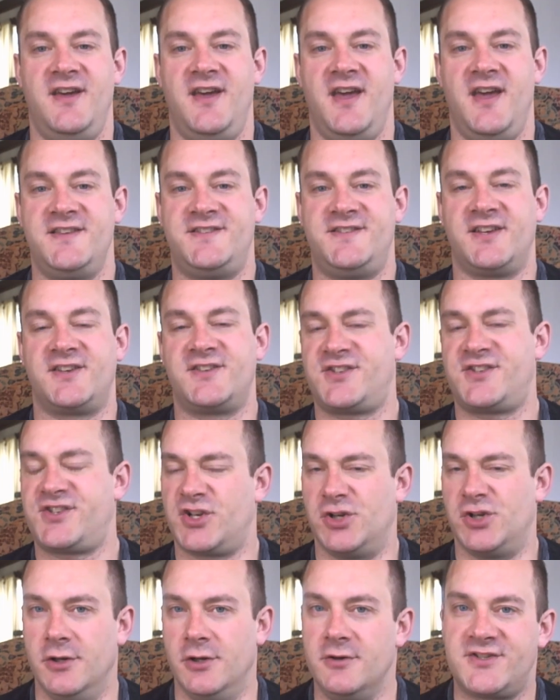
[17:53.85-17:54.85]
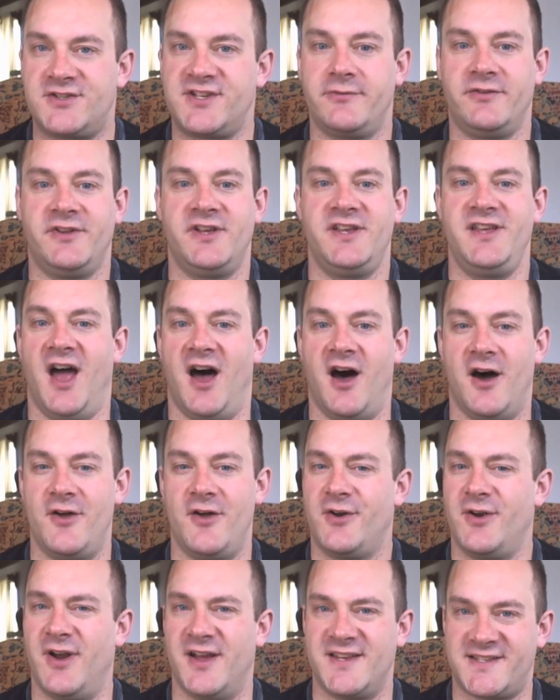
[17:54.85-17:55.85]
is exclusively
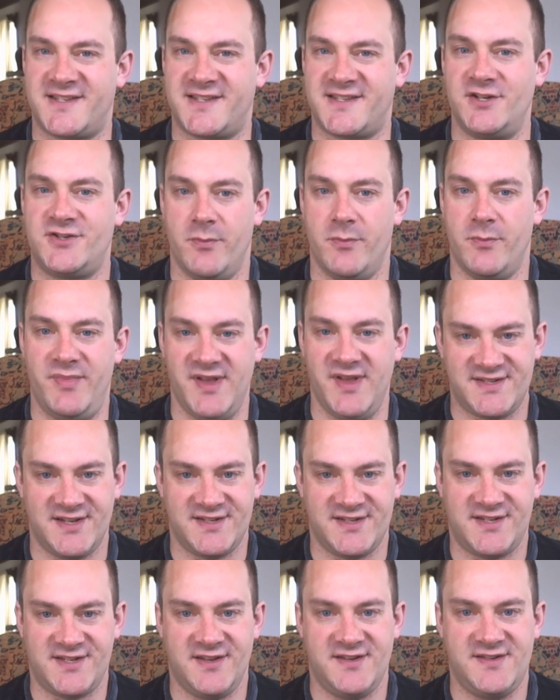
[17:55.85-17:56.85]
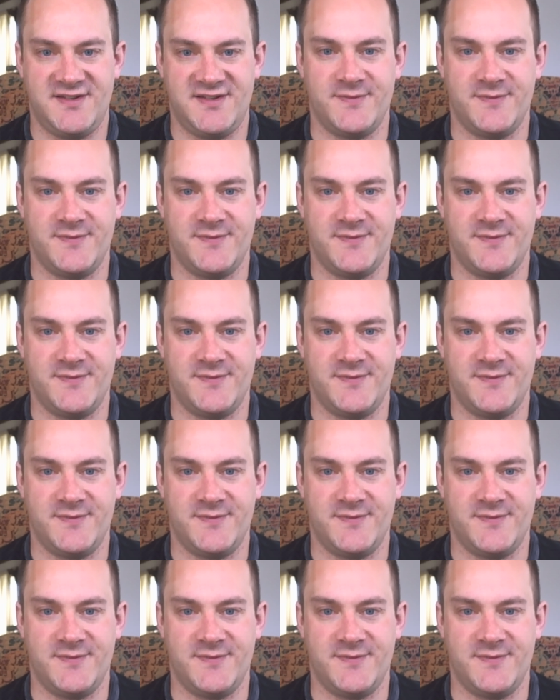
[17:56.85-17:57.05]
other essential businesses?